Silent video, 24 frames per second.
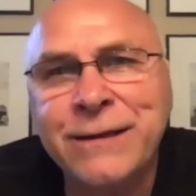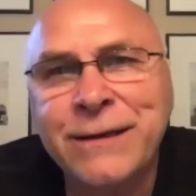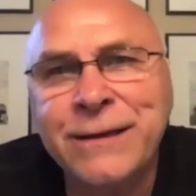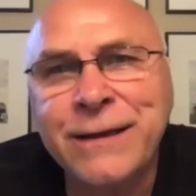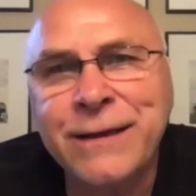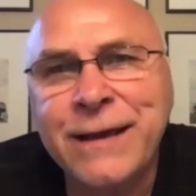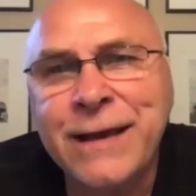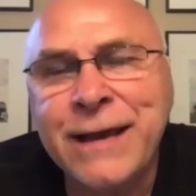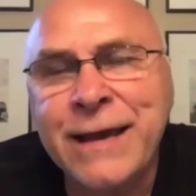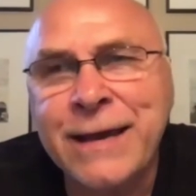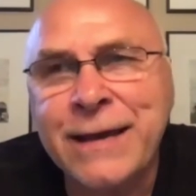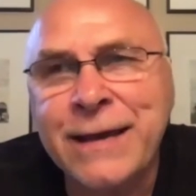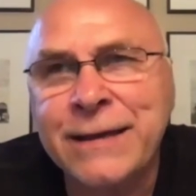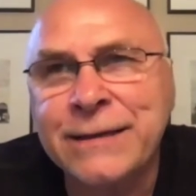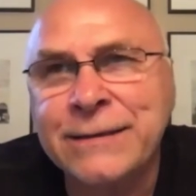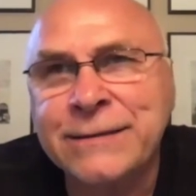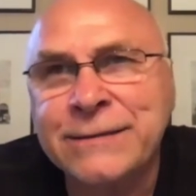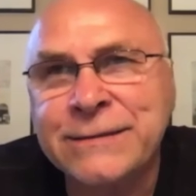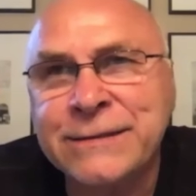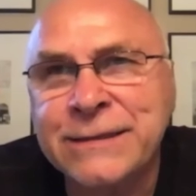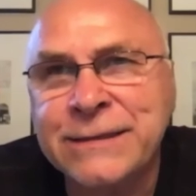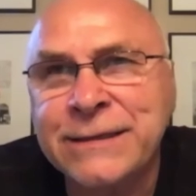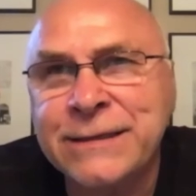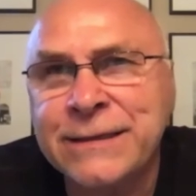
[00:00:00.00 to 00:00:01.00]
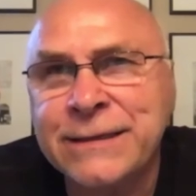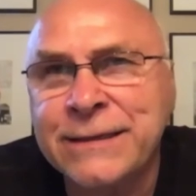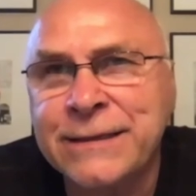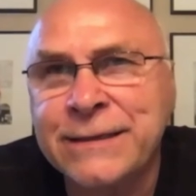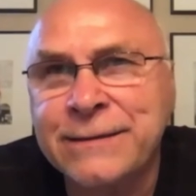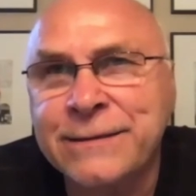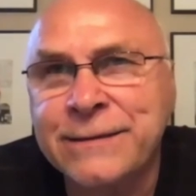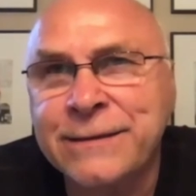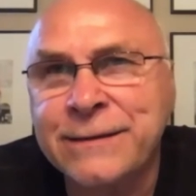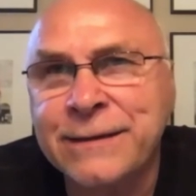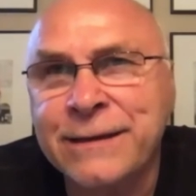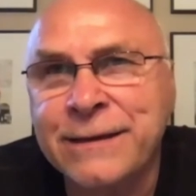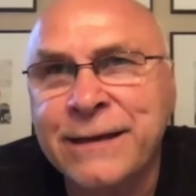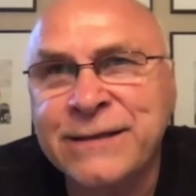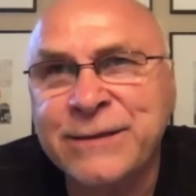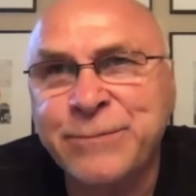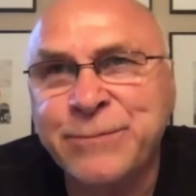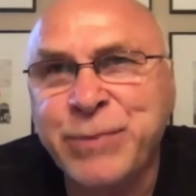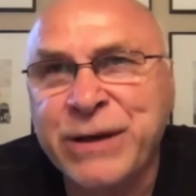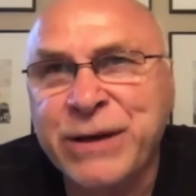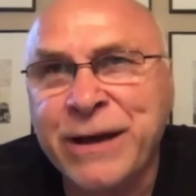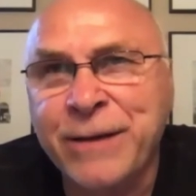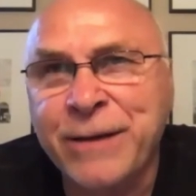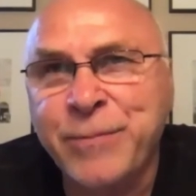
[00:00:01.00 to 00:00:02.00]
And I had to
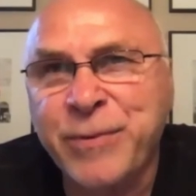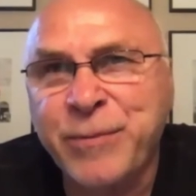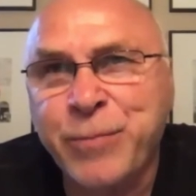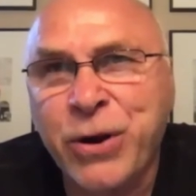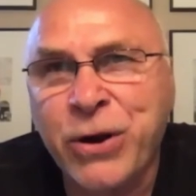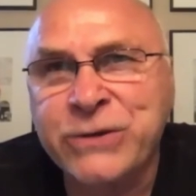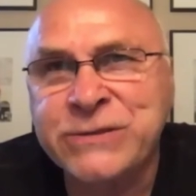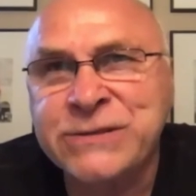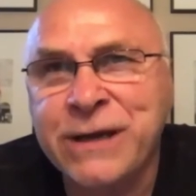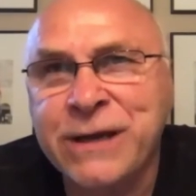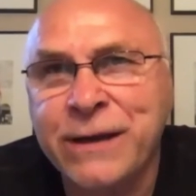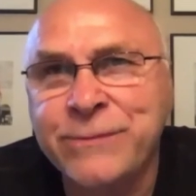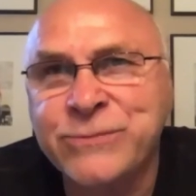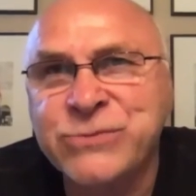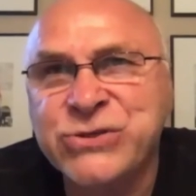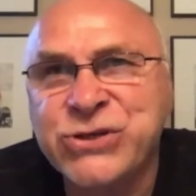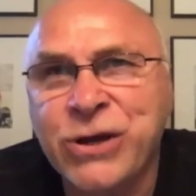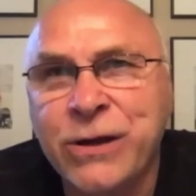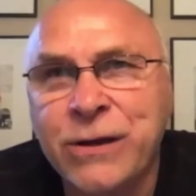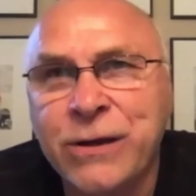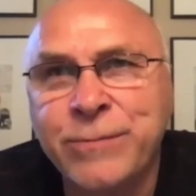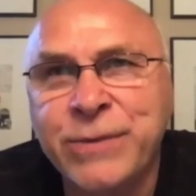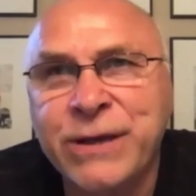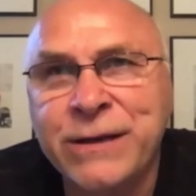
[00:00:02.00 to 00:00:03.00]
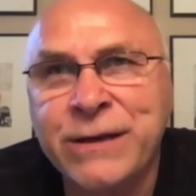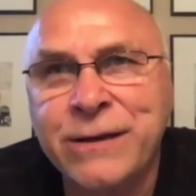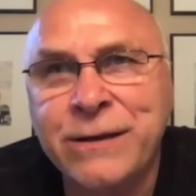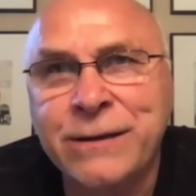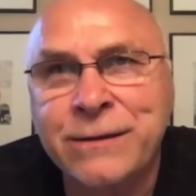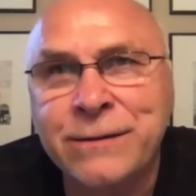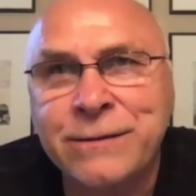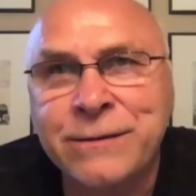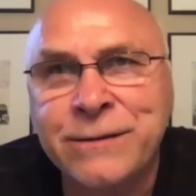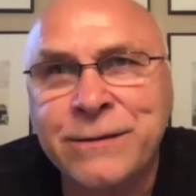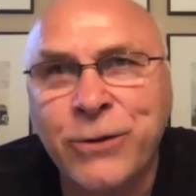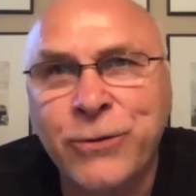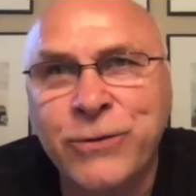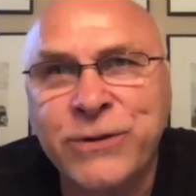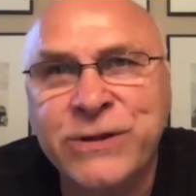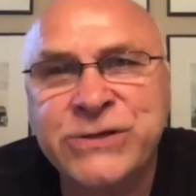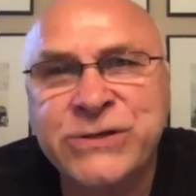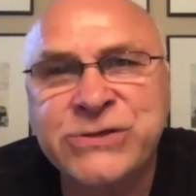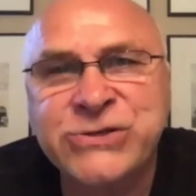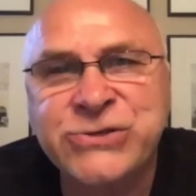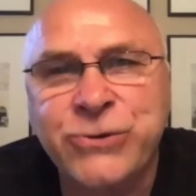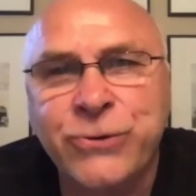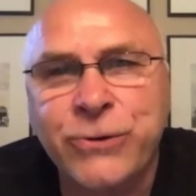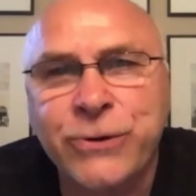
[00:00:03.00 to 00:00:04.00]
pick up a part-time job at a clothing
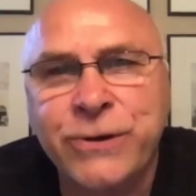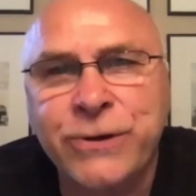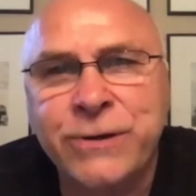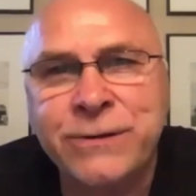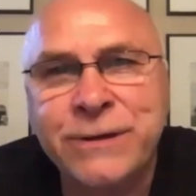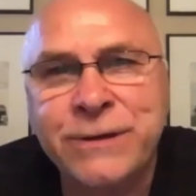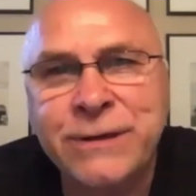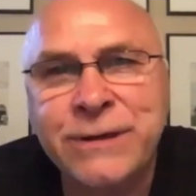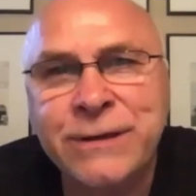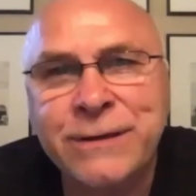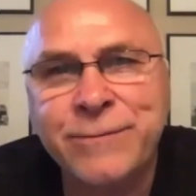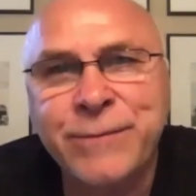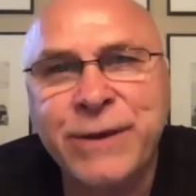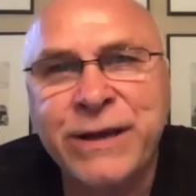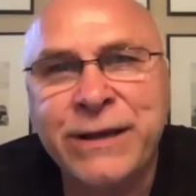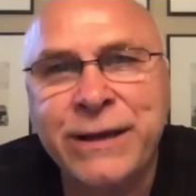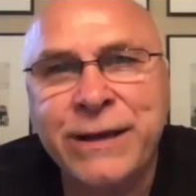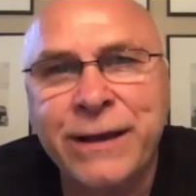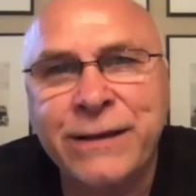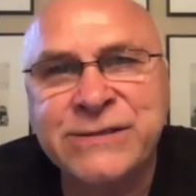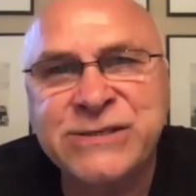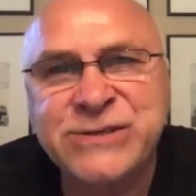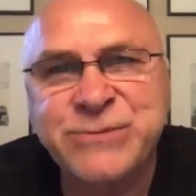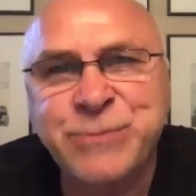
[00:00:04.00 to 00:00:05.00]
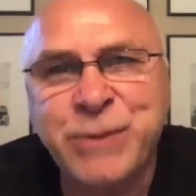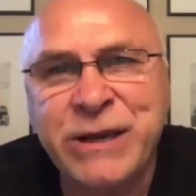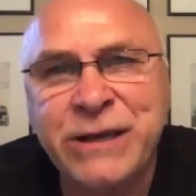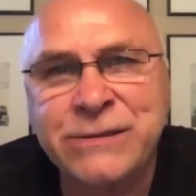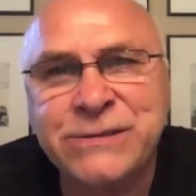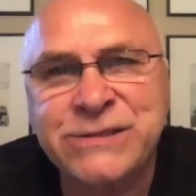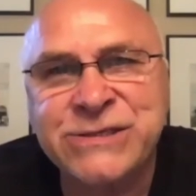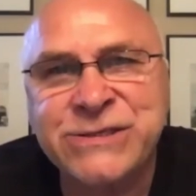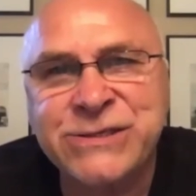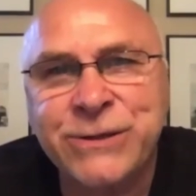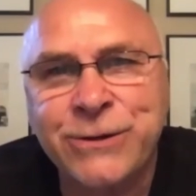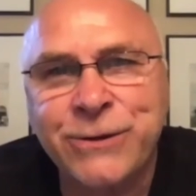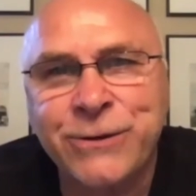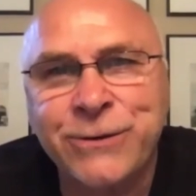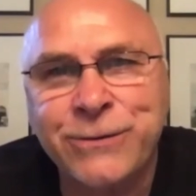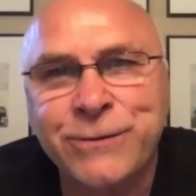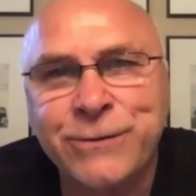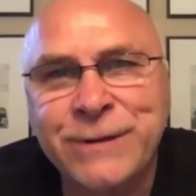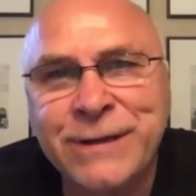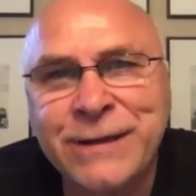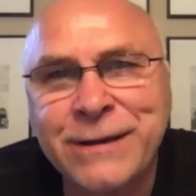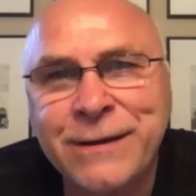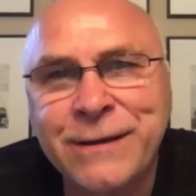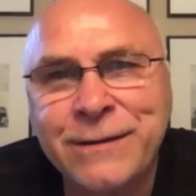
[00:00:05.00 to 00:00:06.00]
store, make ends meet. So
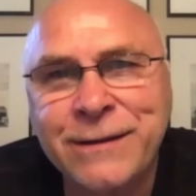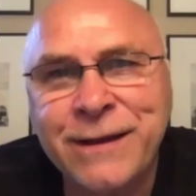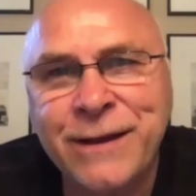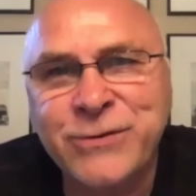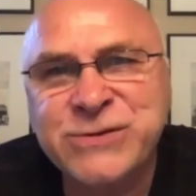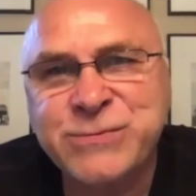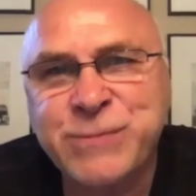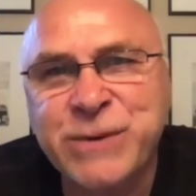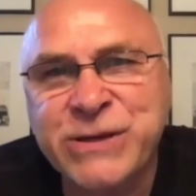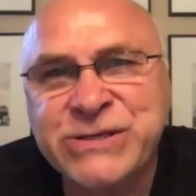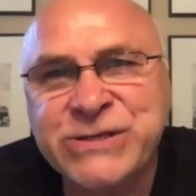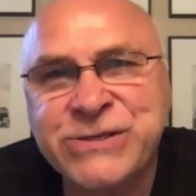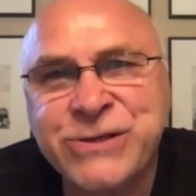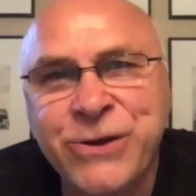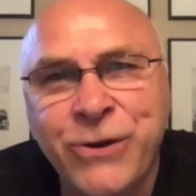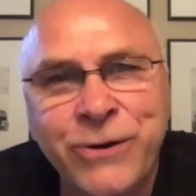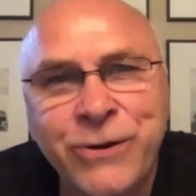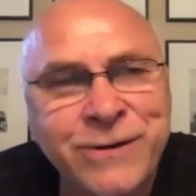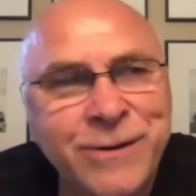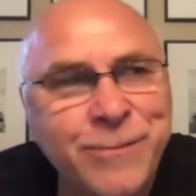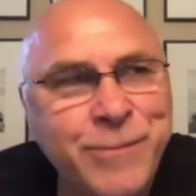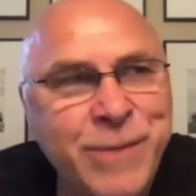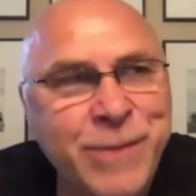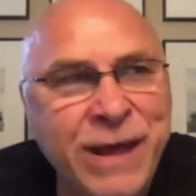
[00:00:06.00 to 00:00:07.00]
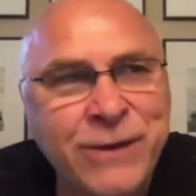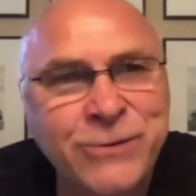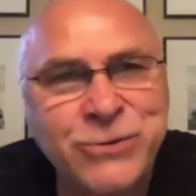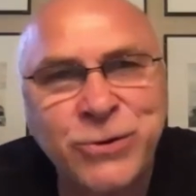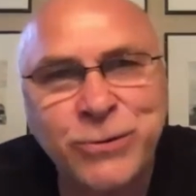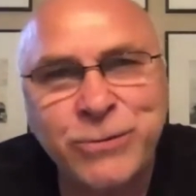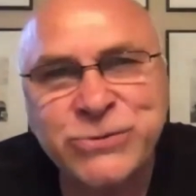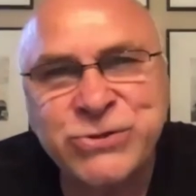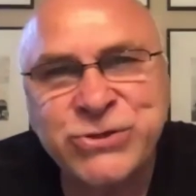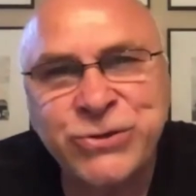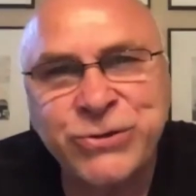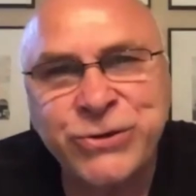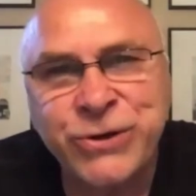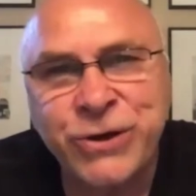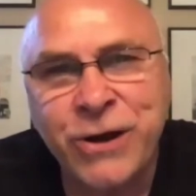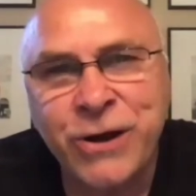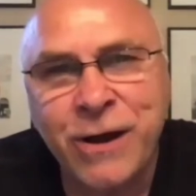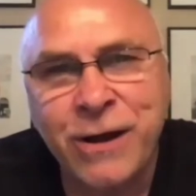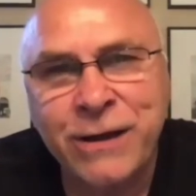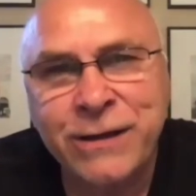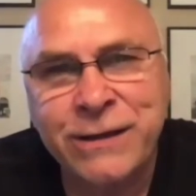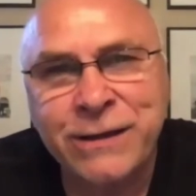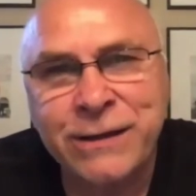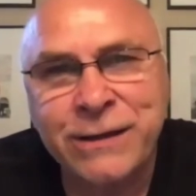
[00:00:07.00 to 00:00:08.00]
that was my start in the Manitoba Junior
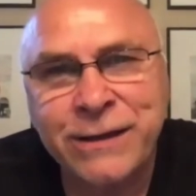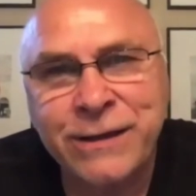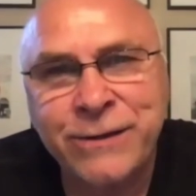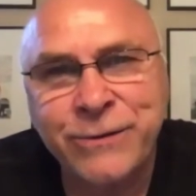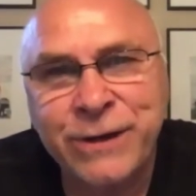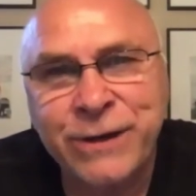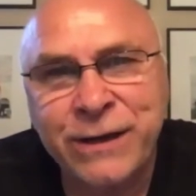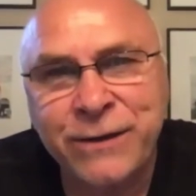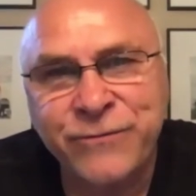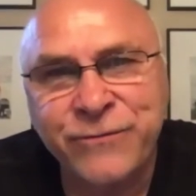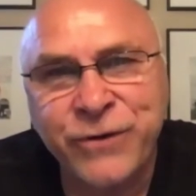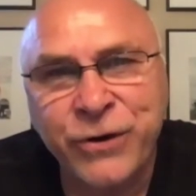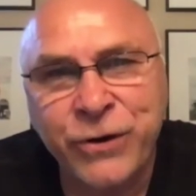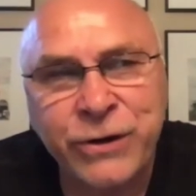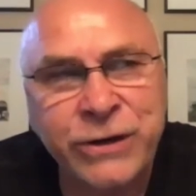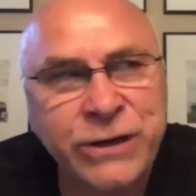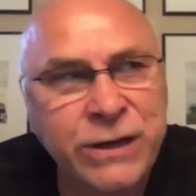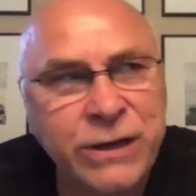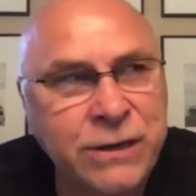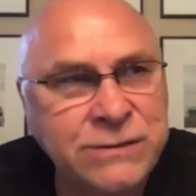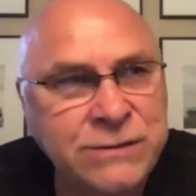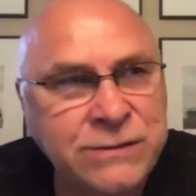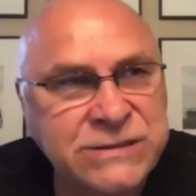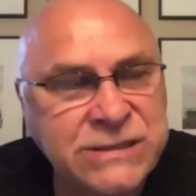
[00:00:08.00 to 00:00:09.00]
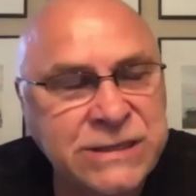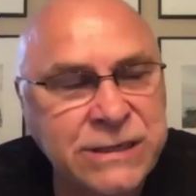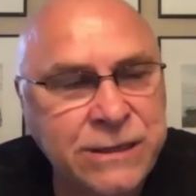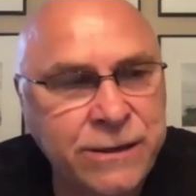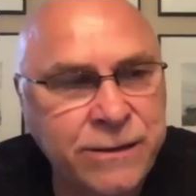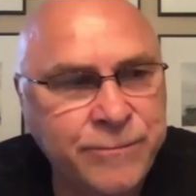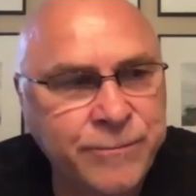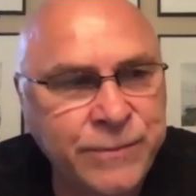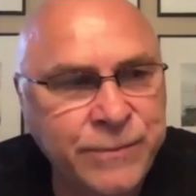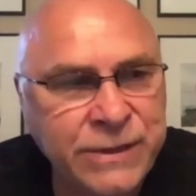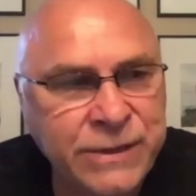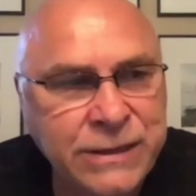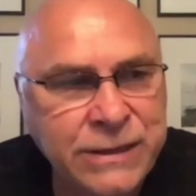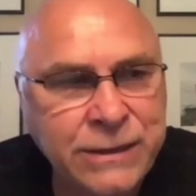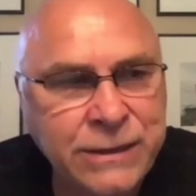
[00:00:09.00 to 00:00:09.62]
Hockey League. We had a very young team.